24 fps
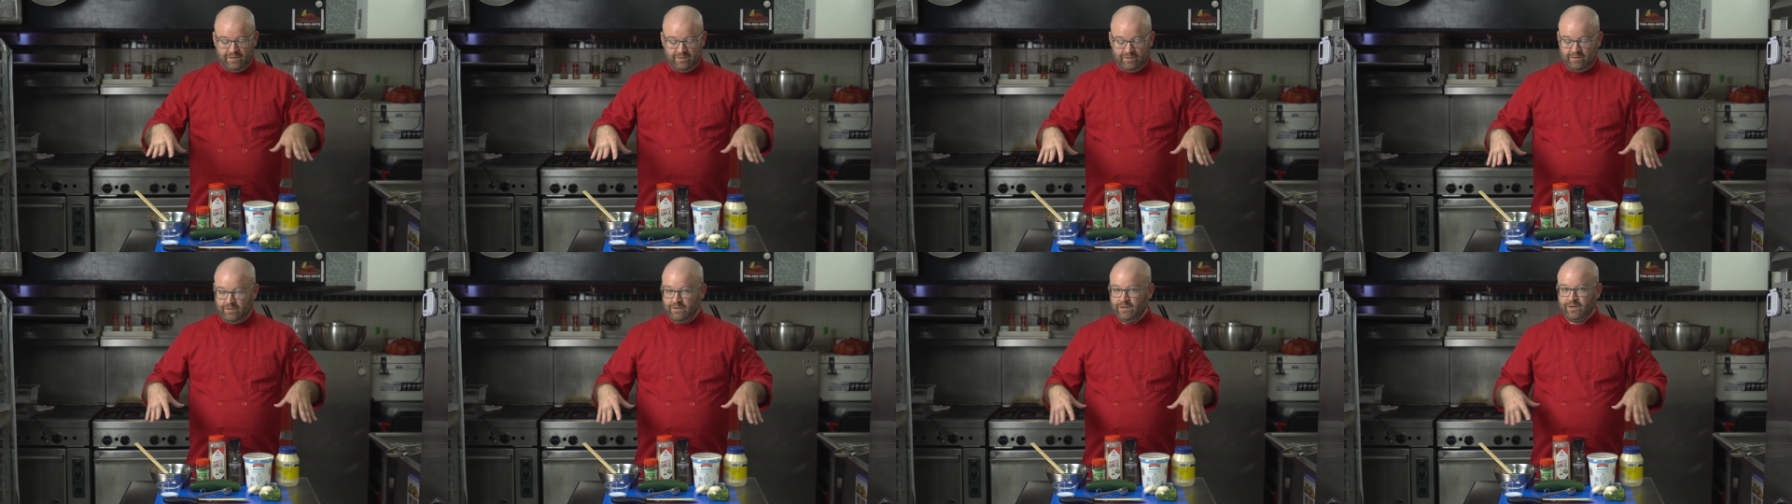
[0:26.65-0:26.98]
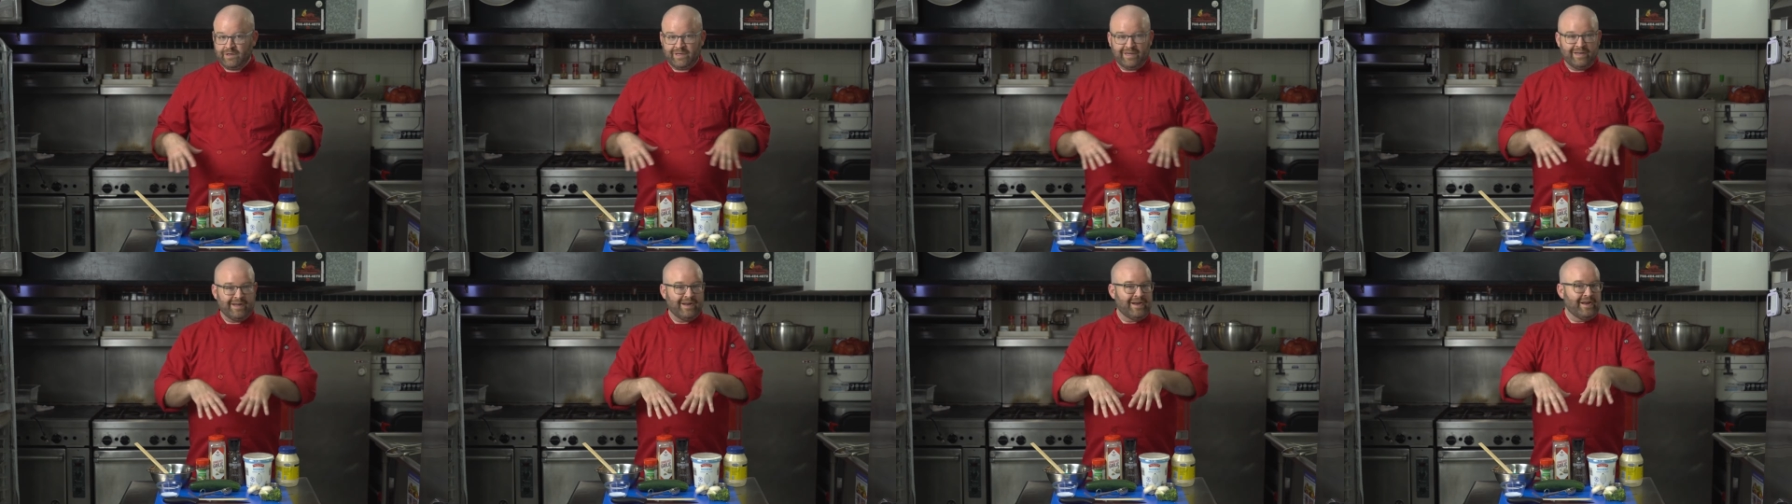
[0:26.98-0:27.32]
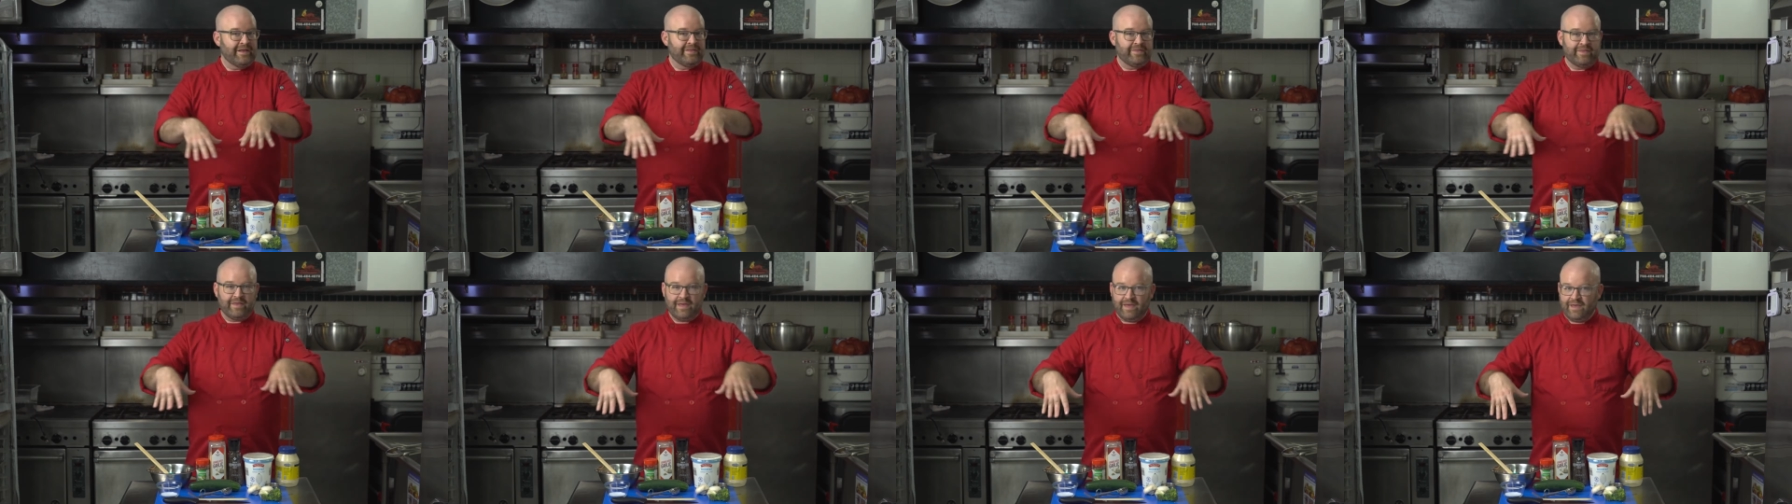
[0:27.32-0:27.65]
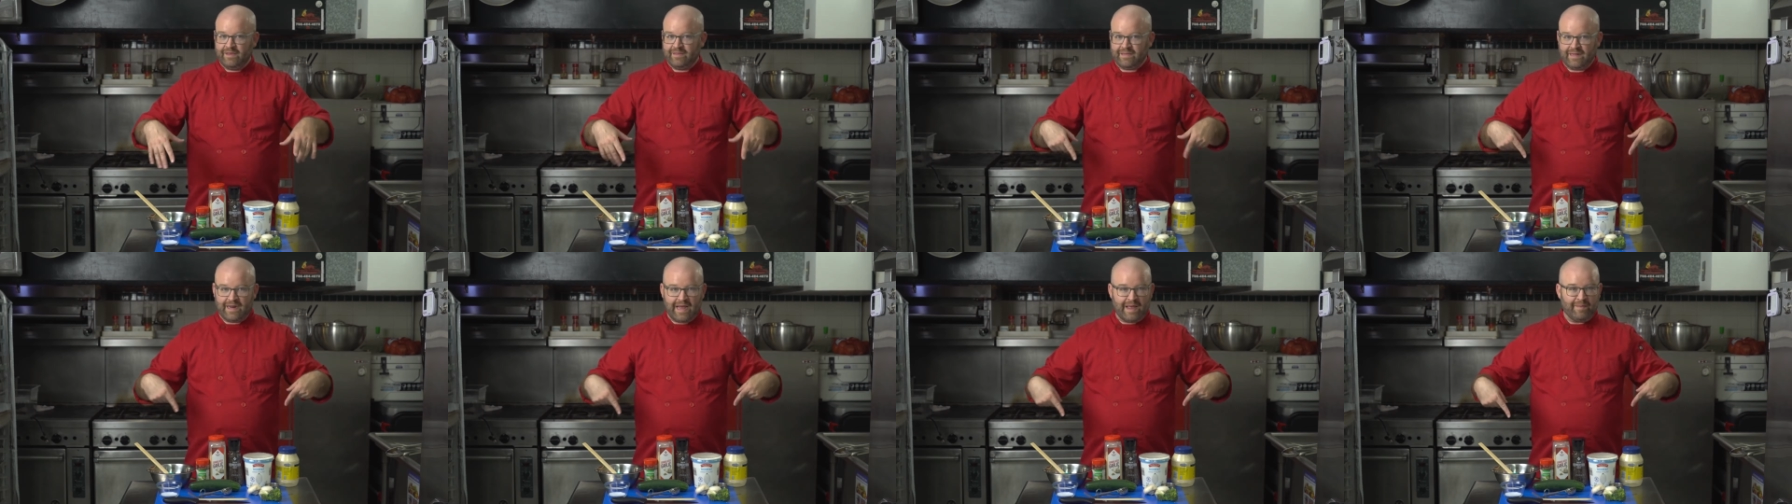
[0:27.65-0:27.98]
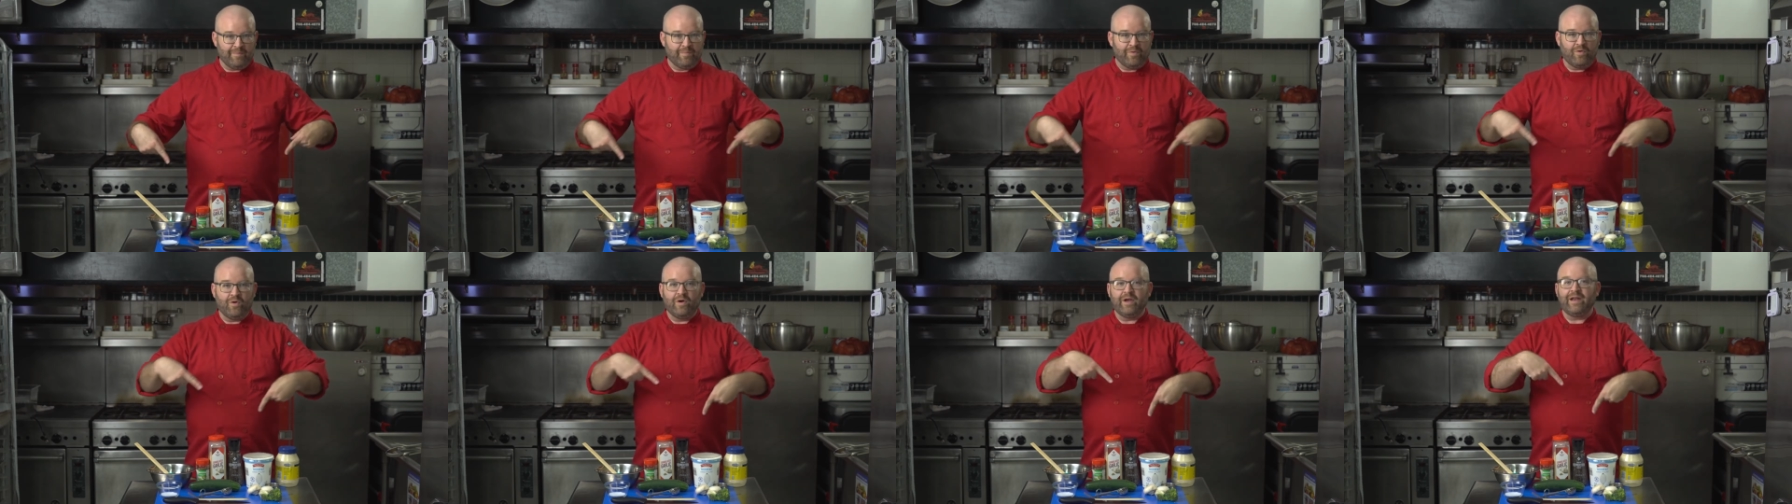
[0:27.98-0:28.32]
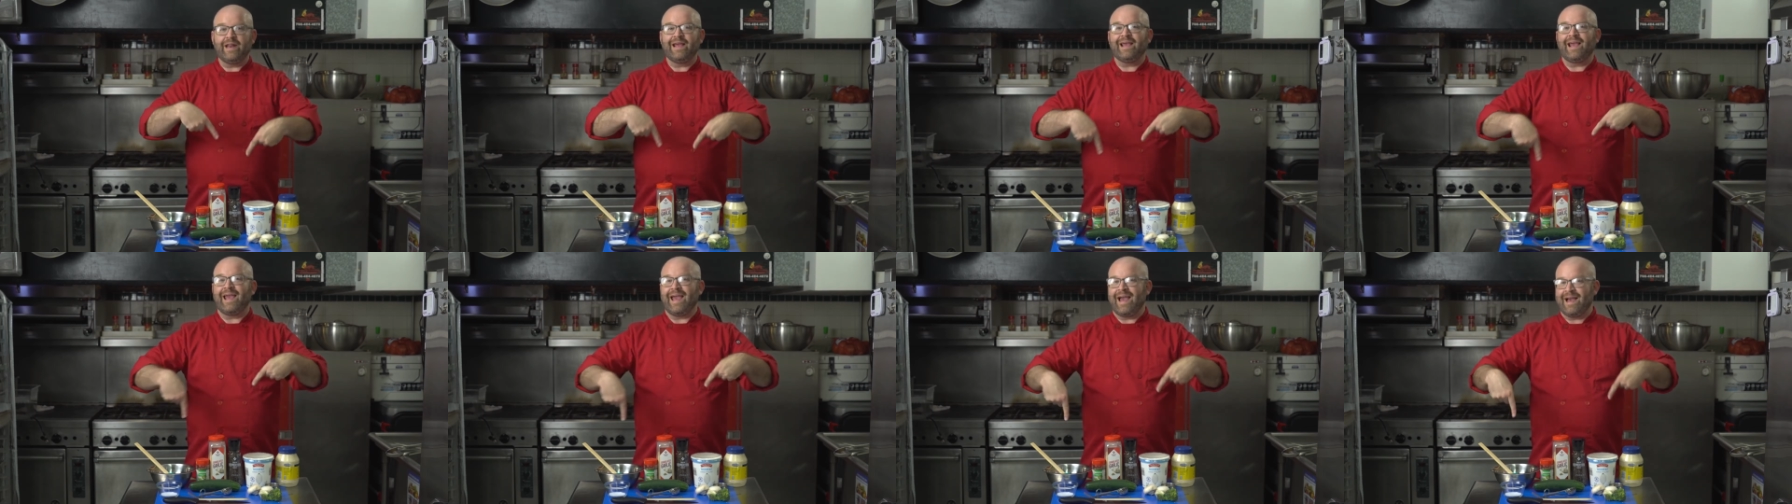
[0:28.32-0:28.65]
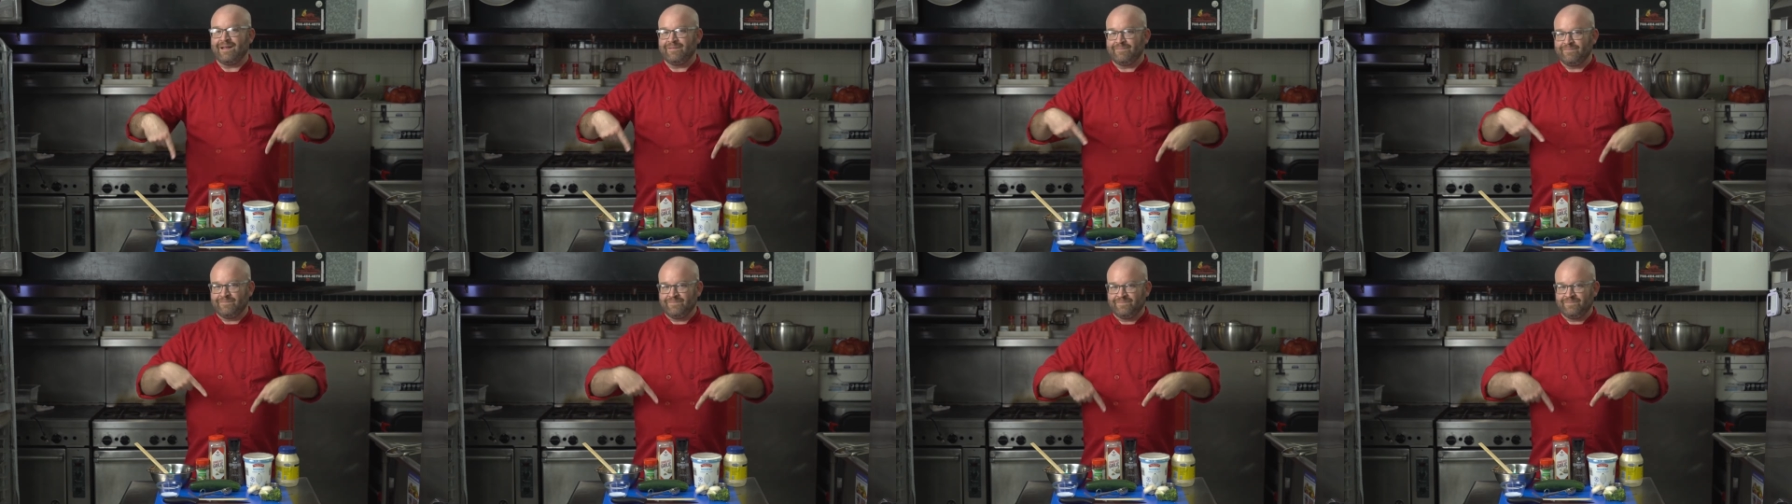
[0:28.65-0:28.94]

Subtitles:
look at anything that I'm pointing at,